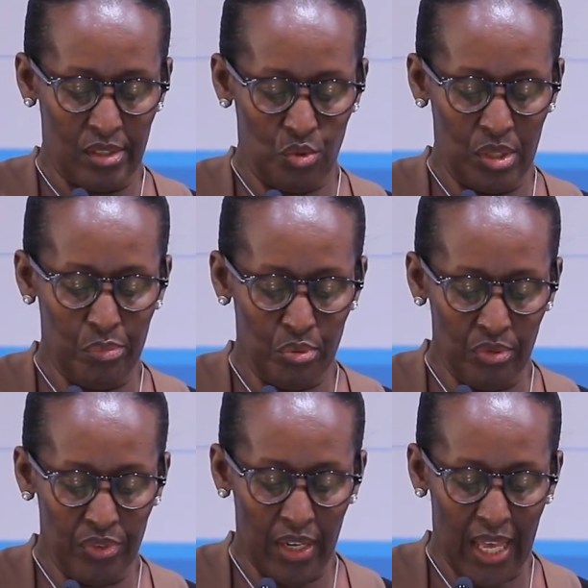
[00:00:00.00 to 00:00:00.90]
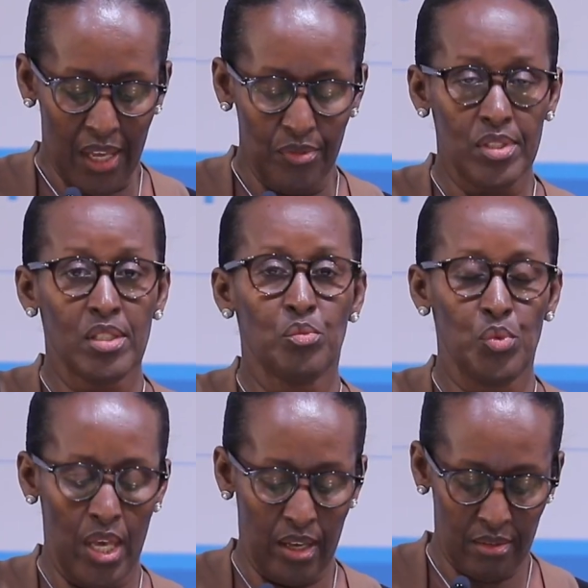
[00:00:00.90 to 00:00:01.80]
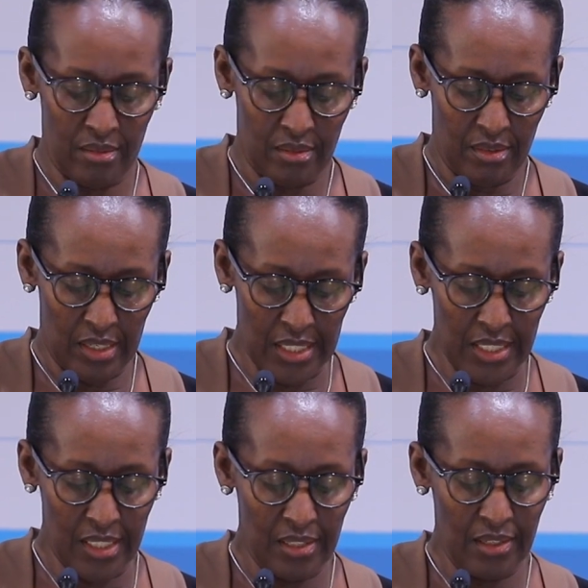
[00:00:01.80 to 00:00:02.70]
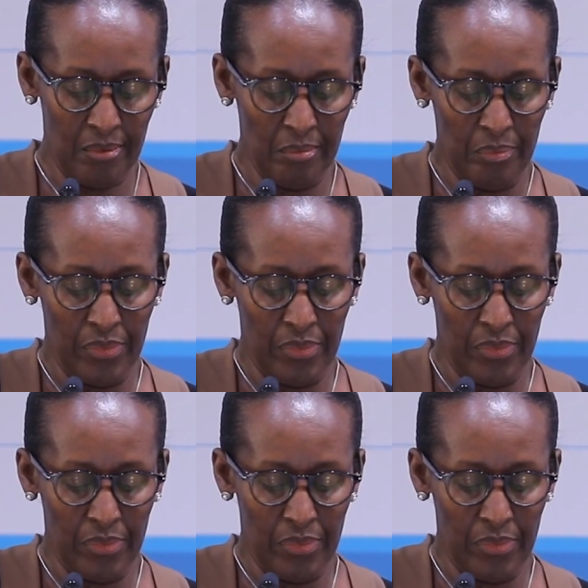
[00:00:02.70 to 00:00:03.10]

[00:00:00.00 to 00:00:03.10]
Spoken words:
to improve the lives we are leading